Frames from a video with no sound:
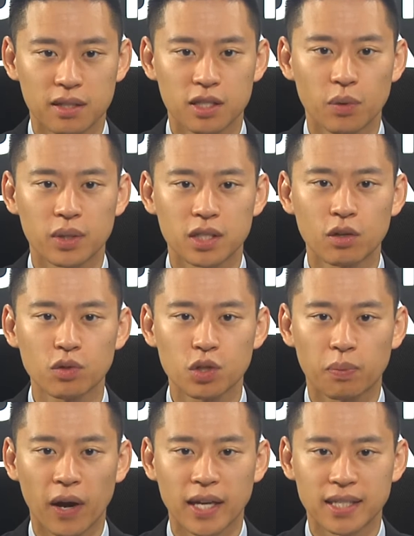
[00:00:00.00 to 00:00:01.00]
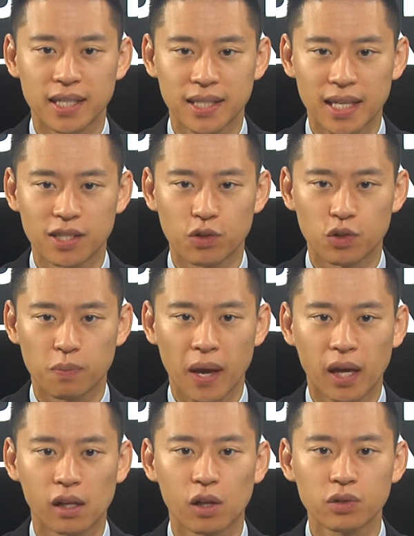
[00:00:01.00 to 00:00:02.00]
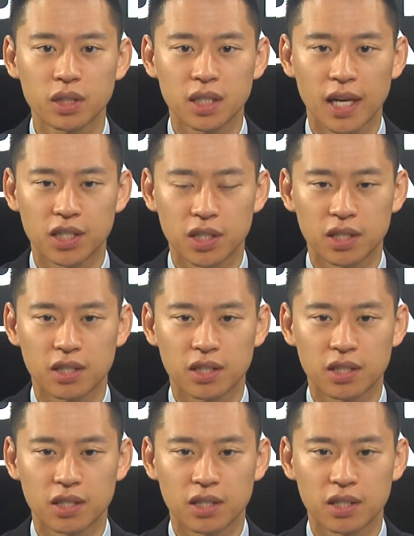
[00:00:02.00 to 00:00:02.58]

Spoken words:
so it's no surprise that Dentsu is paying close attention